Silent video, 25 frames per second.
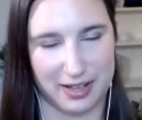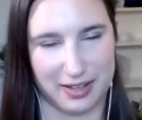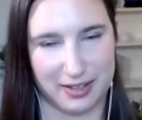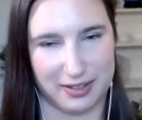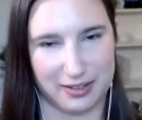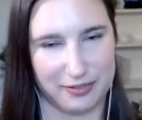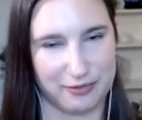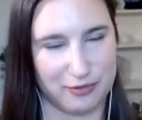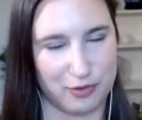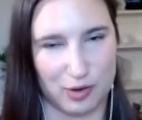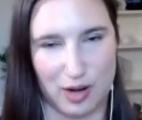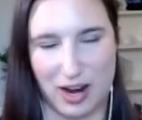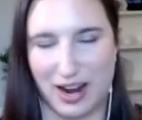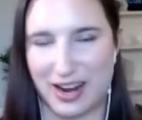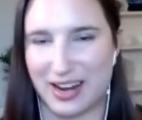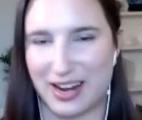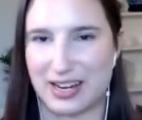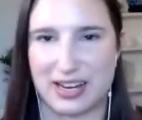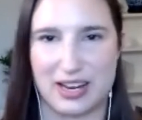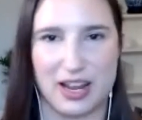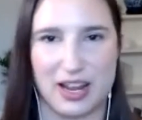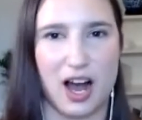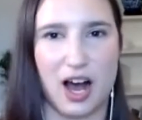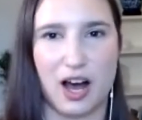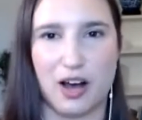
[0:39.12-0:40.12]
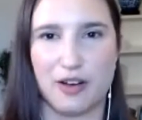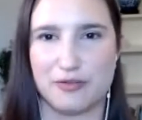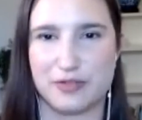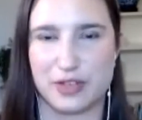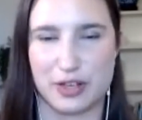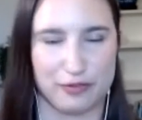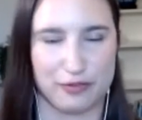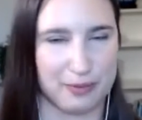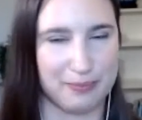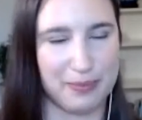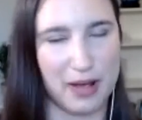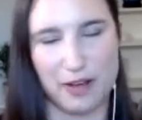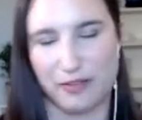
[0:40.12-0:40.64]
variety of
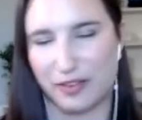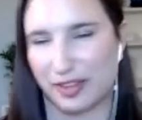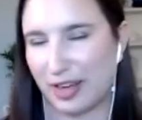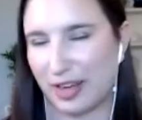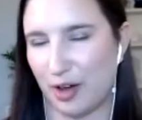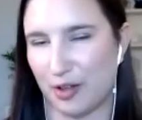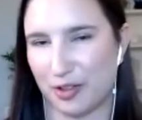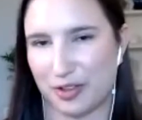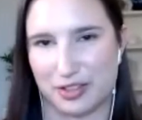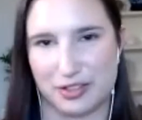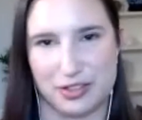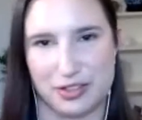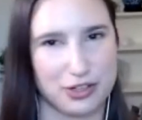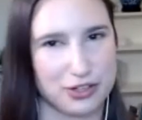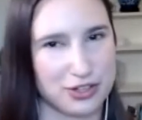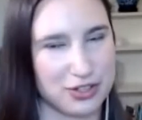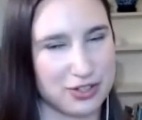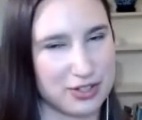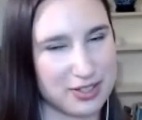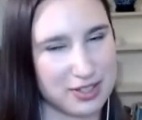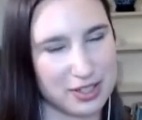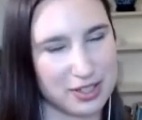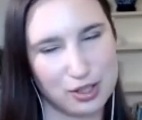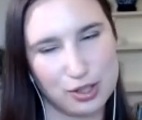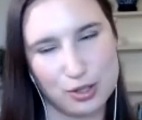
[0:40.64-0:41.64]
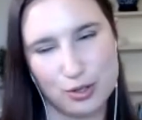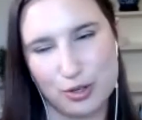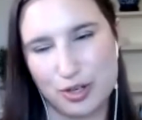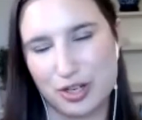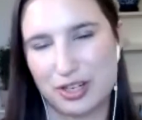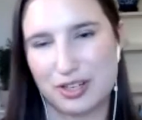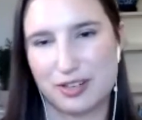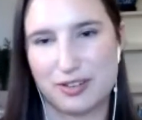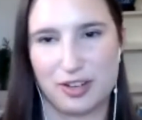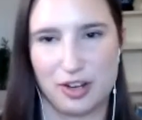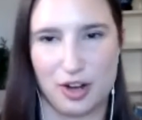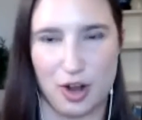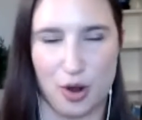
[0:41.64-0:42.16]
different pelvic health conditions,
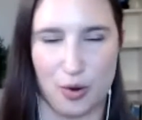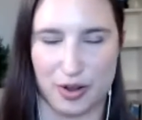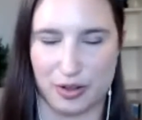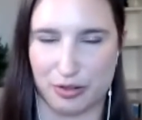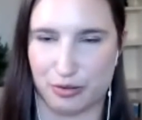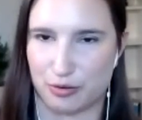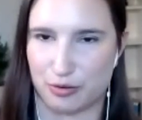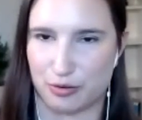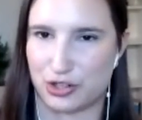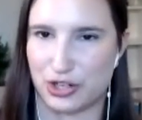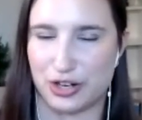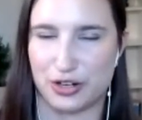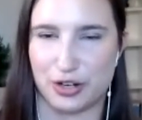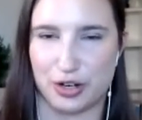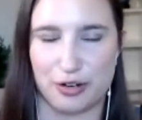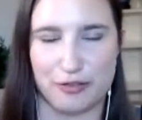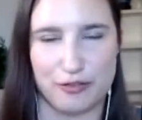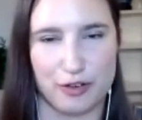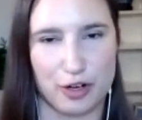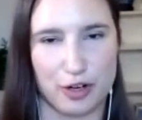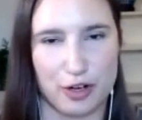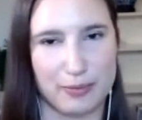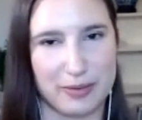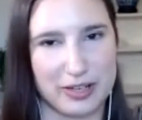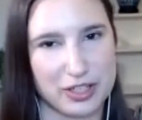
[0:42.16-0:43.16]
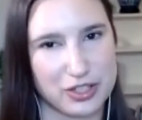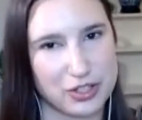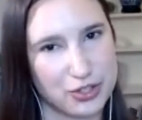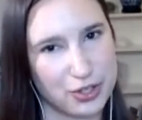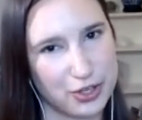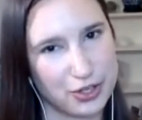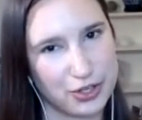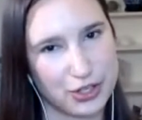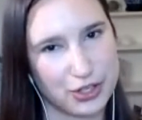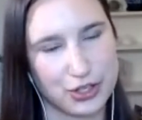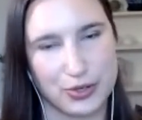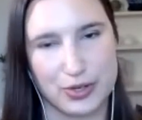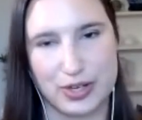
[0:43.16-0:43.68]
including going through gender affirming
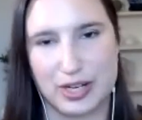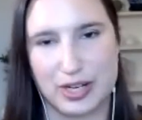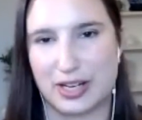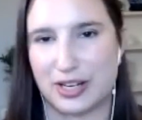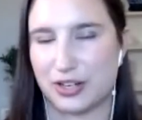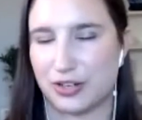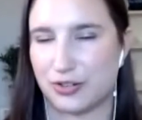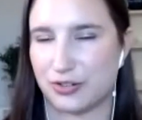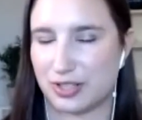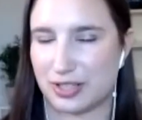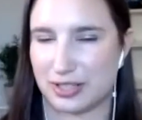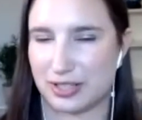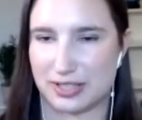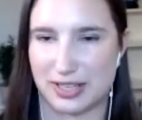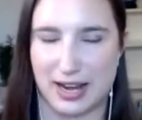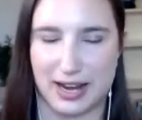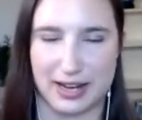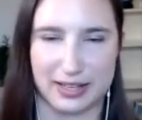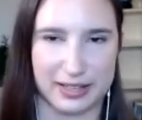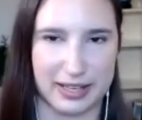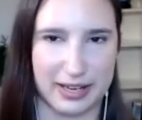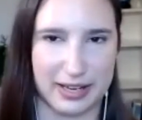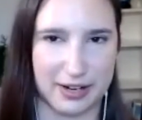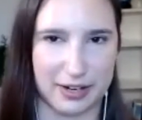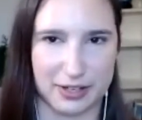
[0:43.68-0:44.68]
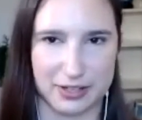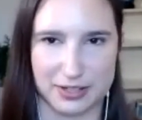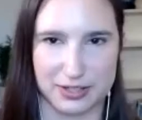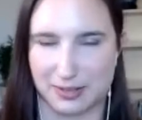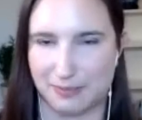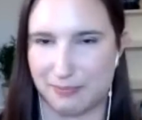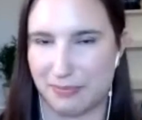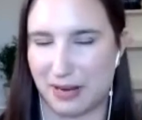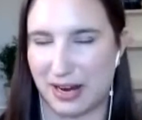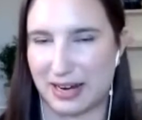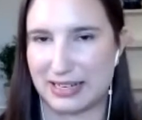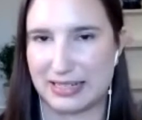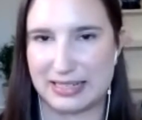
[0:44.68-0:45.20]
surgery and using dilators and
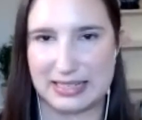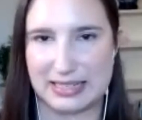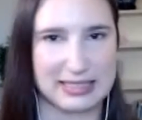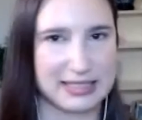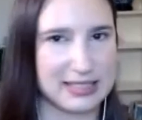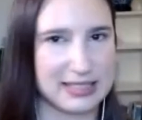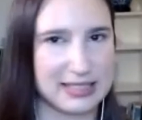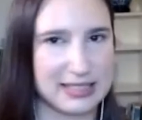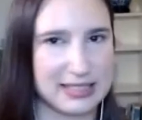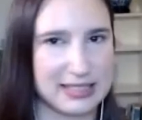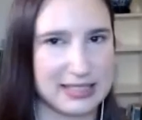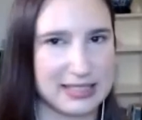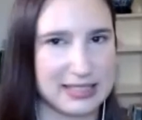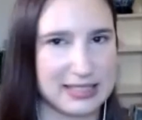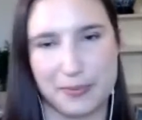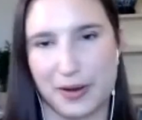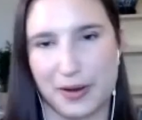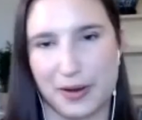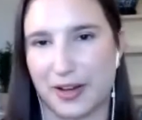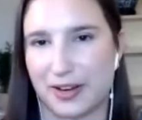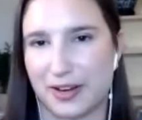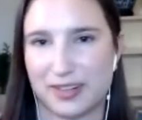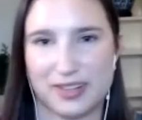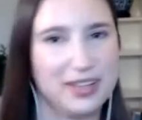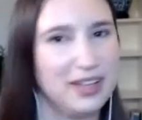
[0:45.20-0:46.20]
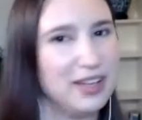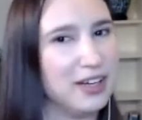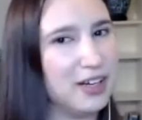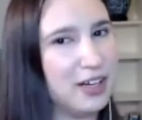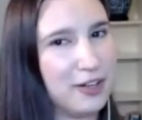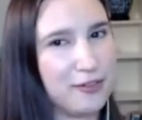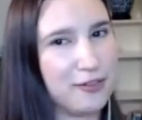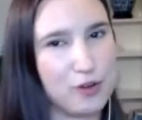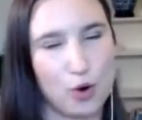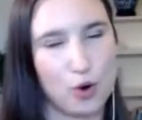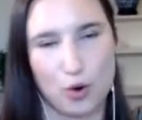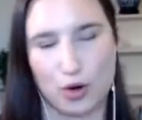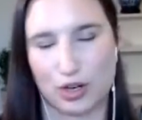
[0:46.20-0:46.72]
binding safety. But
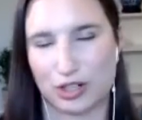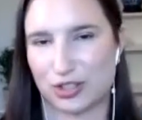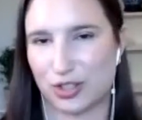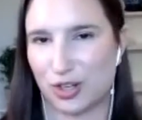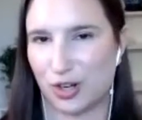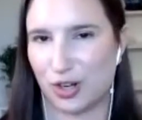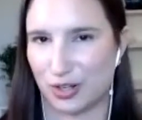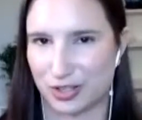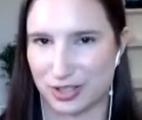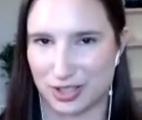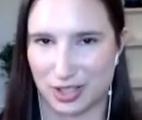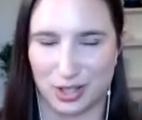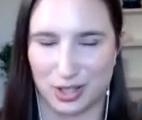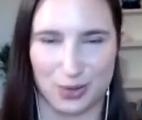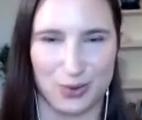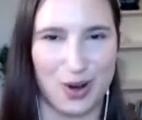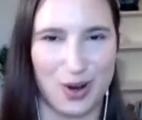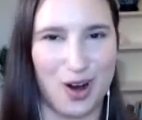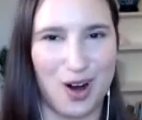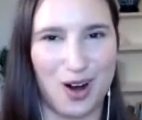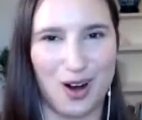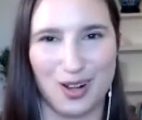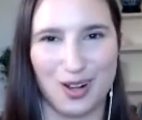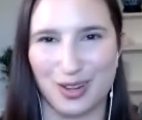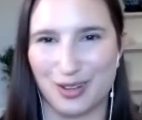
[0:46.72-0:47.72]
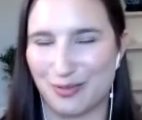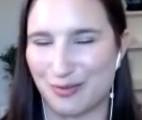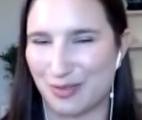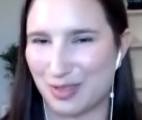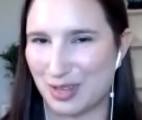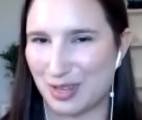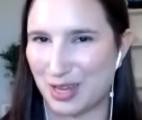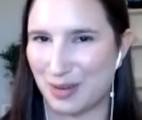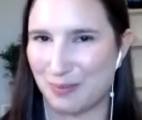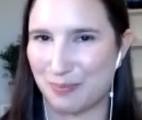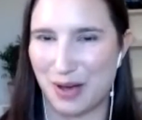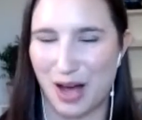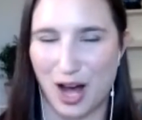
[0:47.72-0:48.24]
of course, also all of
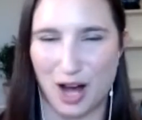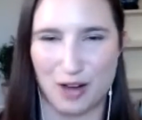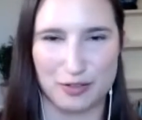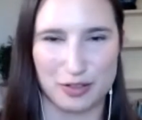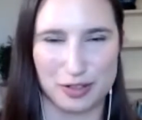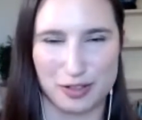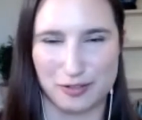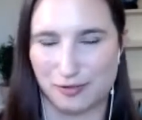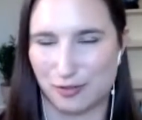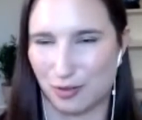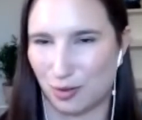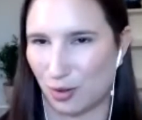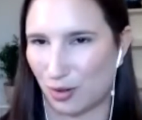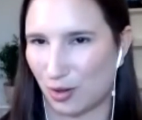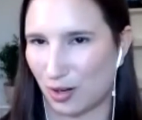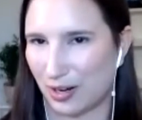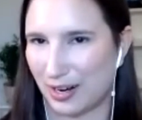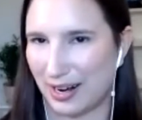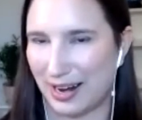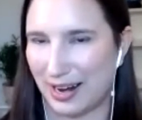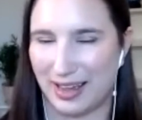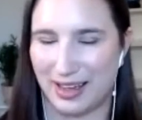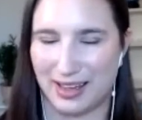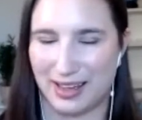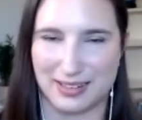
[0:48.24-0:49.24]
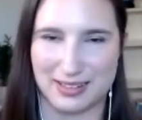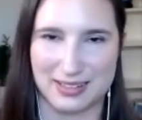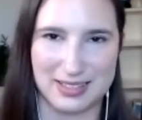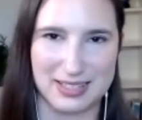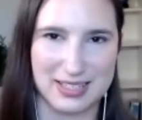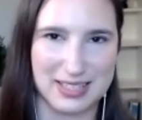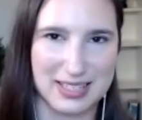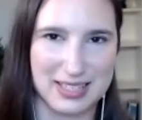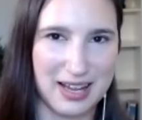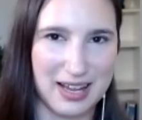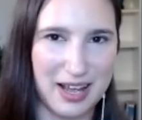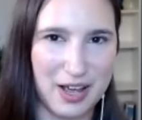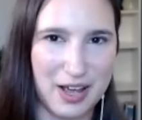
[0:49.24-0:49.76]
the pelvic floor and
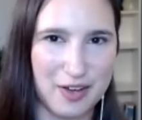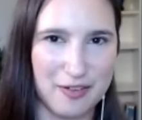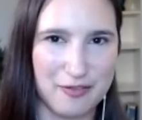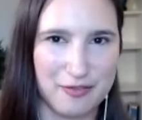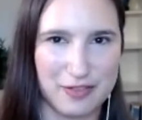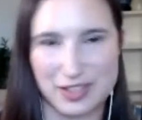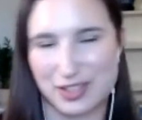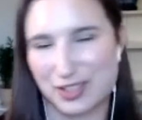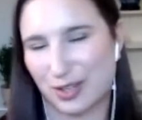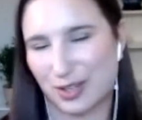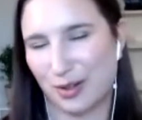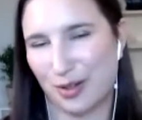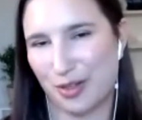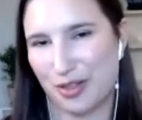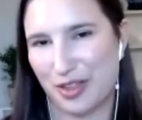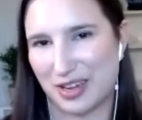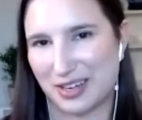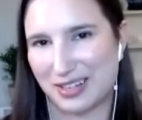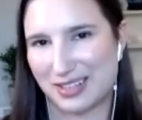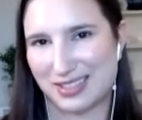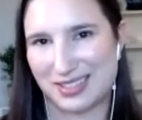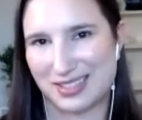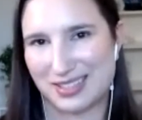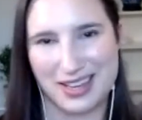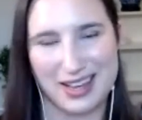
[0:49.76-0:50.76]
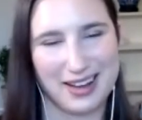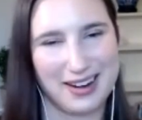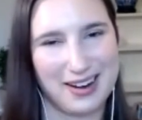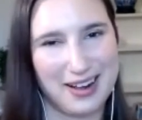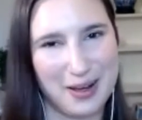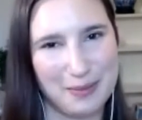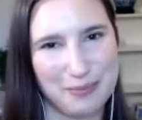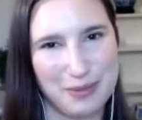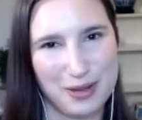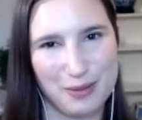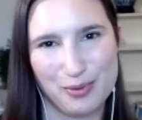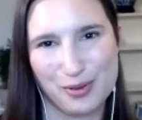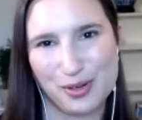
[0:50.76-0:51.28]
physical things
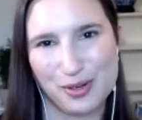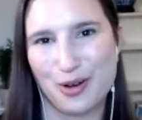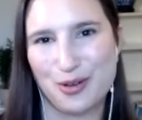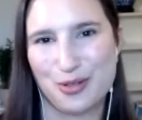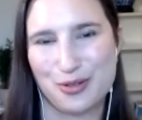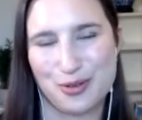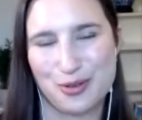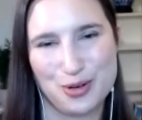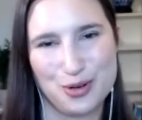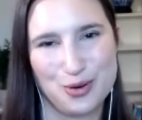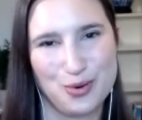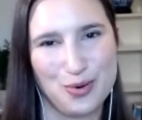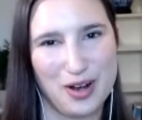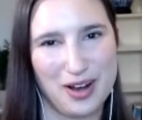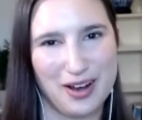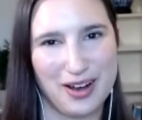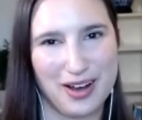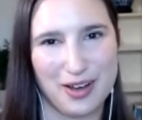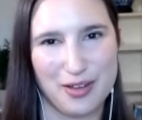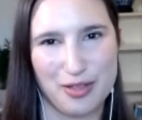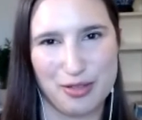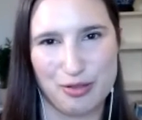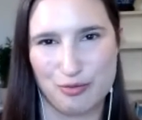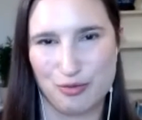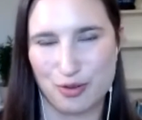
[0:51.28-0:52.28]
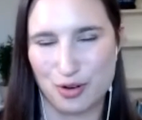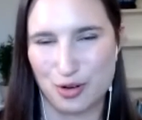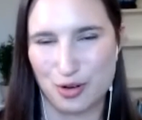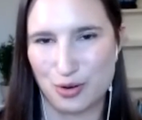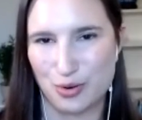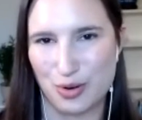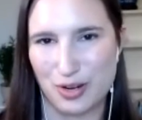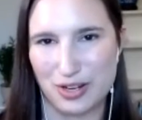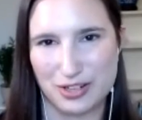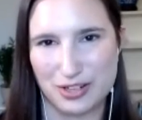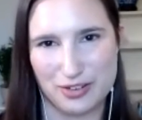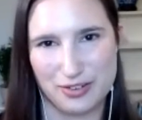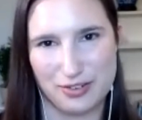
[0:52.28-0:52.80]
that people go
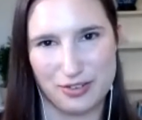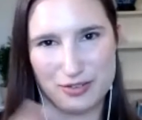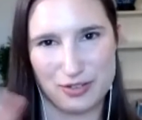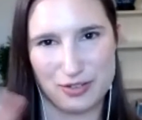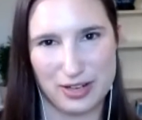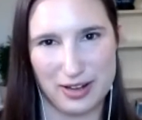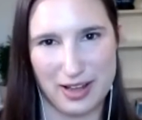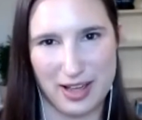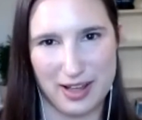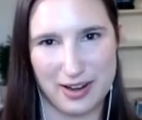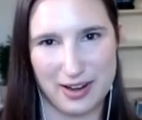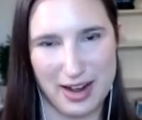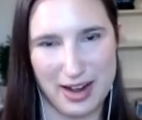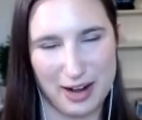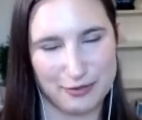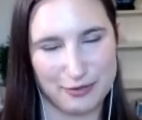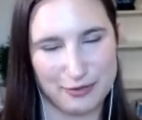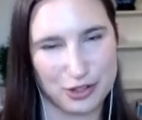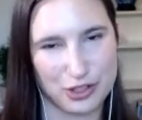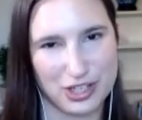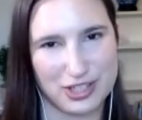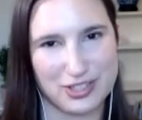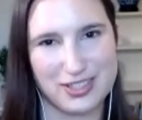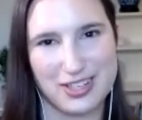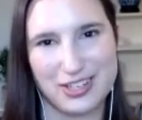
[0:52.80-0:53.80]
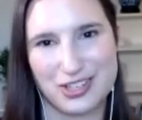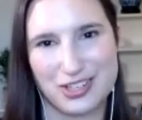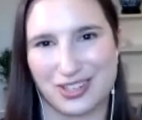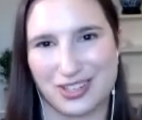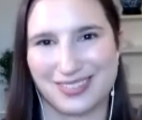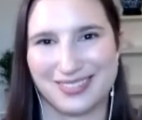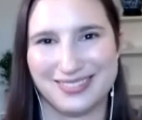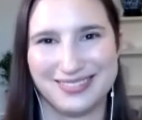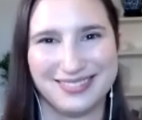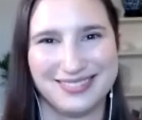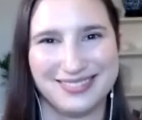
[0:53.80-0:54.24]
through and after gestation.